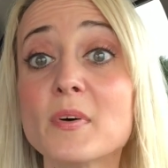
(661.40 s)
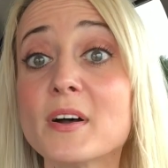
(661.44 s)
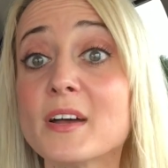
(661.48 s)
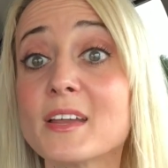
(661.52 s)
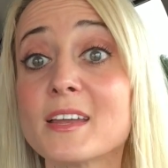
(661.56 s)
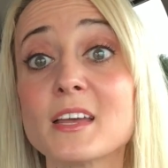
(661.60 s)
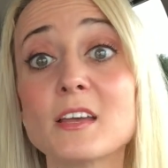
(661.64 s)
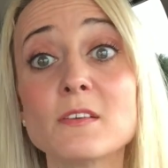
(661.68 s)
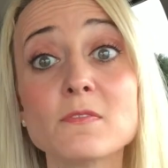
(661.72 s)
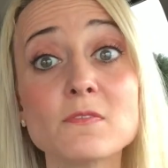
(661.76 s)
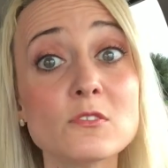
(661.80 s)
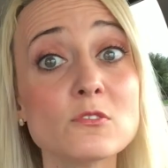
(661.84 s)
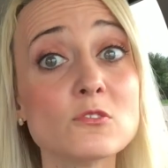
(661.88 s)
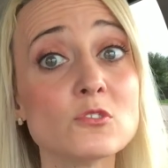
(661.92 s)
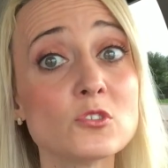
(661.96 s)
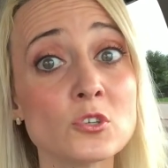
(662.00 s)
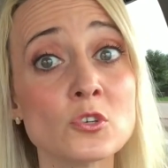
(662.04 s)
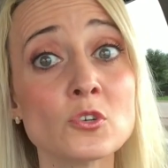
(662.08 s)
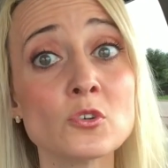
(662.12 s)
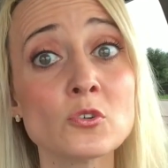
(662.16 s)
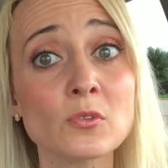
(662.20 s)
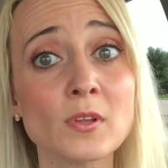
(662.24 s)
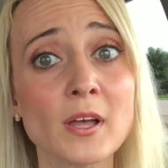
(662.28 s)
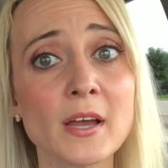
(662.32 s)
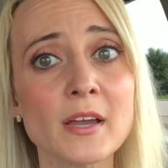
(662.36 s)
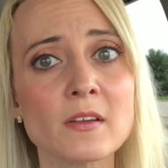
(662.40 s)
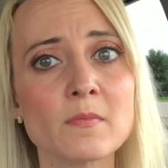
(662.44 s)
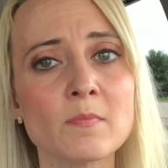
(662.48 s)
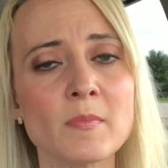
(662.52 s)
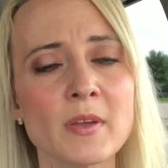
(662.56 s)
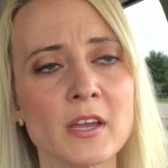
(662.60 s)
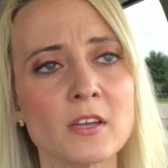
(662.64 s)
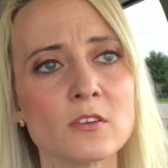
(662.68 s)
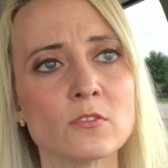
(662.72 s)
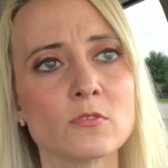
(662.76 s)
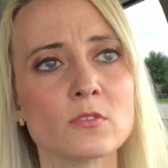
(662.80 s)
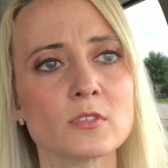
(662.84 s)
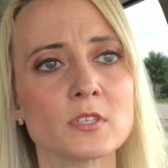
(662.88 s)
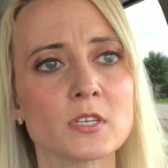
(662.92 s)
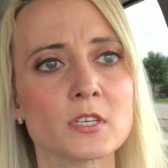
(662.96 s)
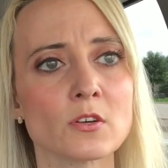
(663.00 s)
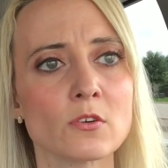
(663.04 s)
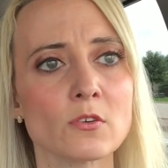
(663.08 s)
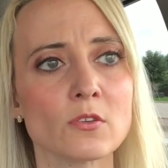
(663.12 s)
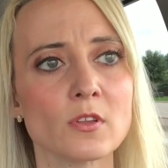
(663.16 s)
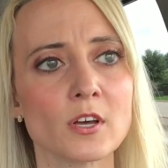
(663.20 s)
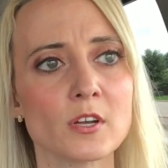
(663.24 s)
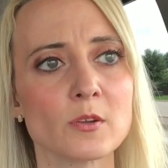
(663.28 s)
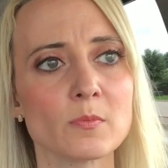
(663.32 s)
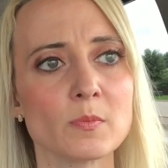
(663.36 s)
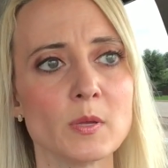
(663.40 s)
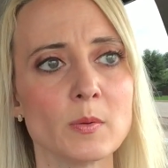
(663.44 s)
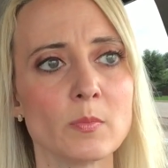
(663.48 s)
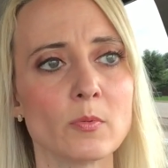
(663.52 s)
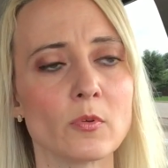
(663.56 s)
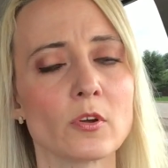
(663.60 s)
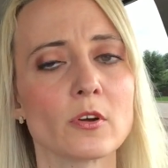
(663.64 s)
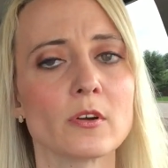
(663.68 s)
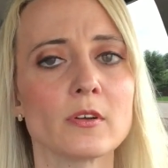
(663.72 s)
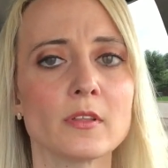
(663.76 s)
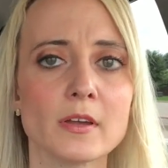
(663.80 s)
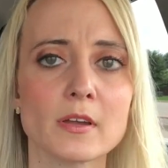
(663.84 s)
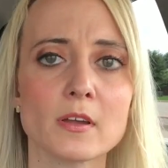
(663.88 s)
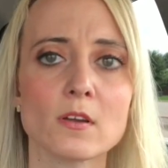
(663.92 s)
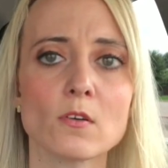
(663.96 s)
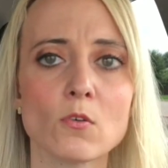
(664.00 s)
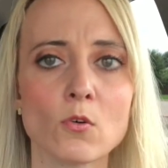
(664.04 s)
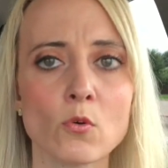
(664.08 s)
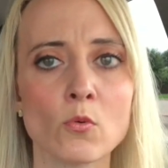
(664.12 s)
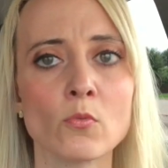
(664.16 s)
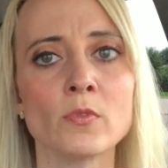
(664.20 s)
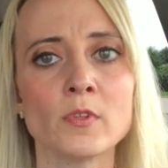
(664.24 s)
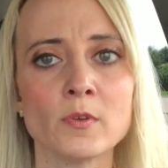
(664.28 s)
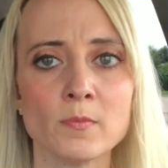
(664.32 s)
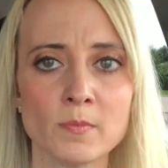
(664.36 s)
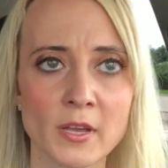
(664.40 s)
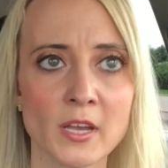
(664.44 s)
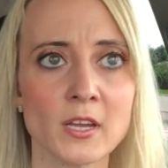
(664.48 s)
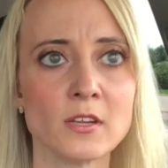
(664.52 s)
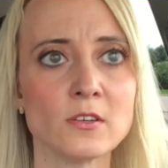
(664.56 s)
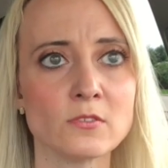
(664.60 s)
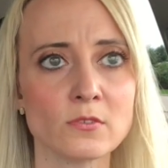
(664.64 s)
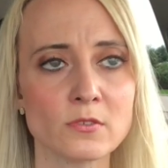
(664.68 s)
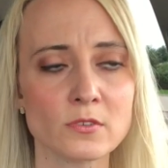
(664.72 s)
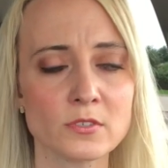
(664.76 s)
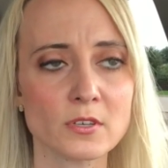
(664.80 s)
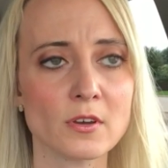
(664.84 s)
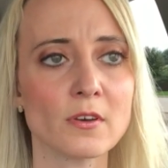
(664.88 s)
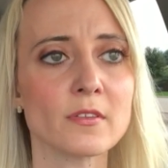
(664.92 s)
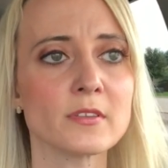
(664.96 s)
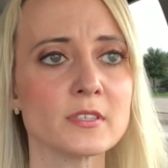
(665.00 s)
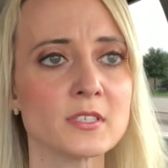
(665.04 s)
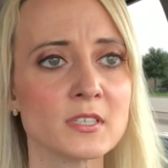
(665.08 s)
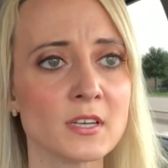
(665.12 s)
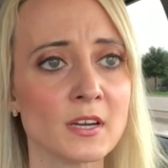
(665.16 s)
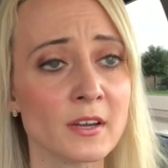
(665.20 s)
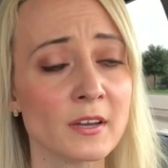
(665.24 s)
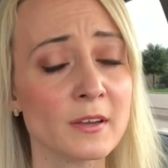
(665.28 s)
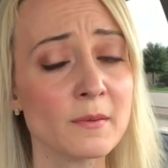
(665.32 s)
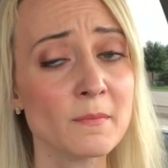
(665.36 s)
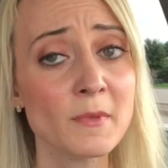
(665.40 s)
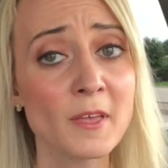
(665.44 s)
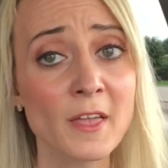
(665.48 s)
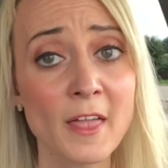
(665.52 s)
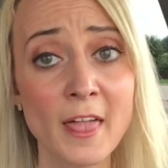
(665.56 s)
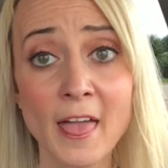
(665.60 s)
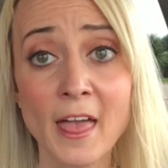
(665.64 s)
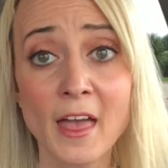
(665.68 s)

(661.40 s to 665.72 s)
But if you do like manuals, I know a lot of people are like only manuals all the time.